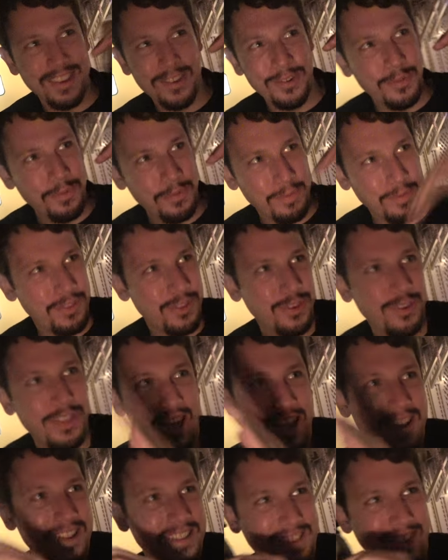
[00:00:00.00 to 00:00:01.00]
to do
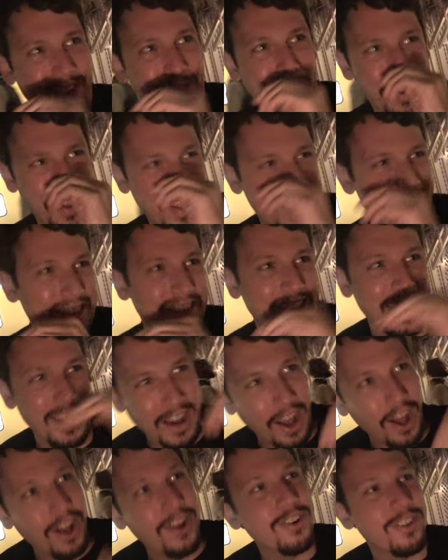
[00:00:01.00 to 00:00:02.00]
that so it could
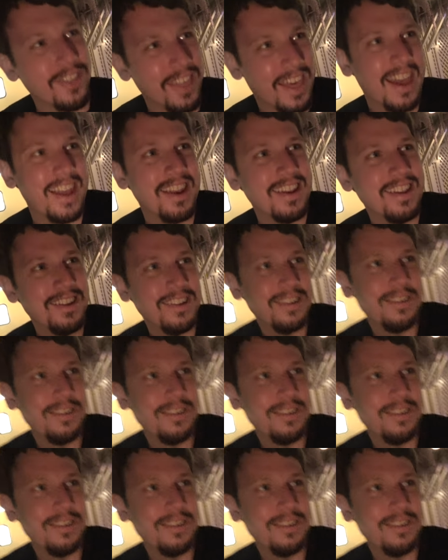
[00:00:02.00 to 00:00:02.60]
get under that.